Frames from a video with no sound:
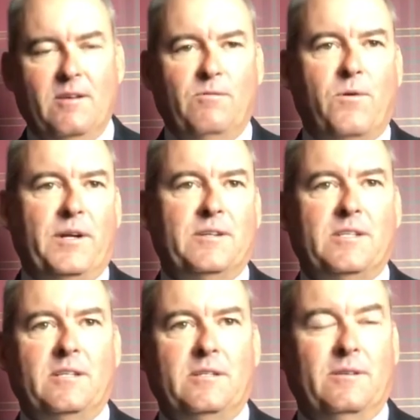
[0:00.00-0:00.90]
4 years
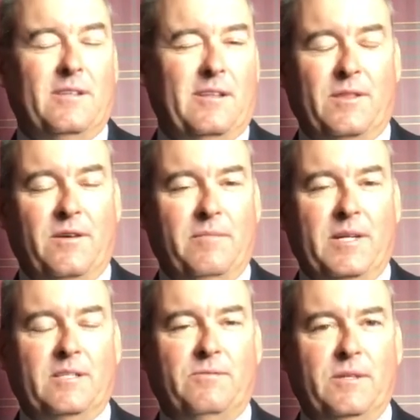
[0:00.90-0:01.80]
into it, that 30
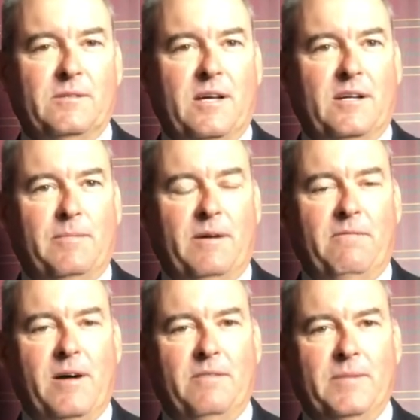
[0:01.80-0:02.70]
minutes feels like about
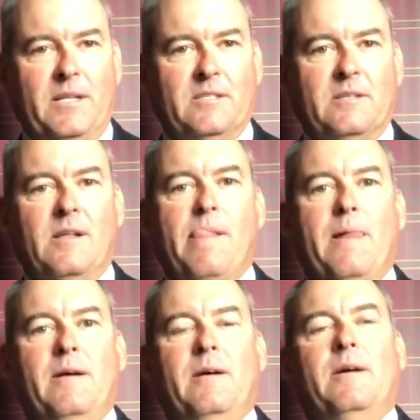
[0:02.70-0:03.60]
5 minutes.
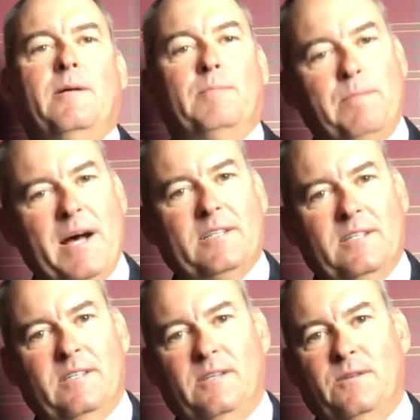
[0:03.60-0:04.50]
But back
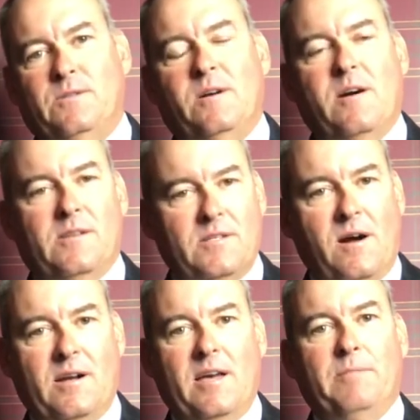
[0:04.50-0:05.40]
to the little star. The
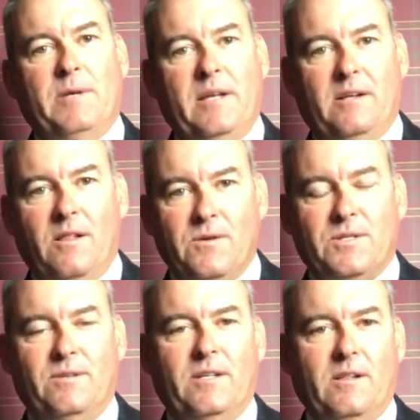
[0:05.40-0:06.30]
star kept getting
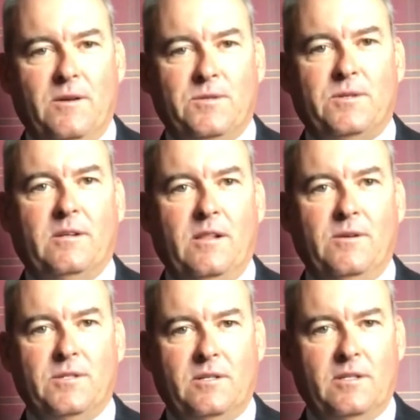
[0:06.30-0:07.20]
closer and closer and
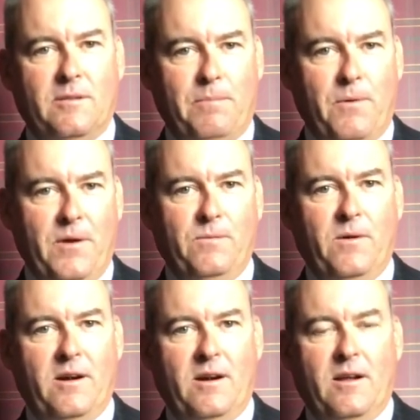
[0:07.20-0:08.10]
closer, to the point
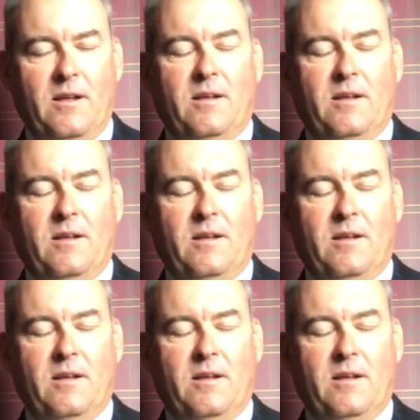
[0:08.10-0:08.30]
where,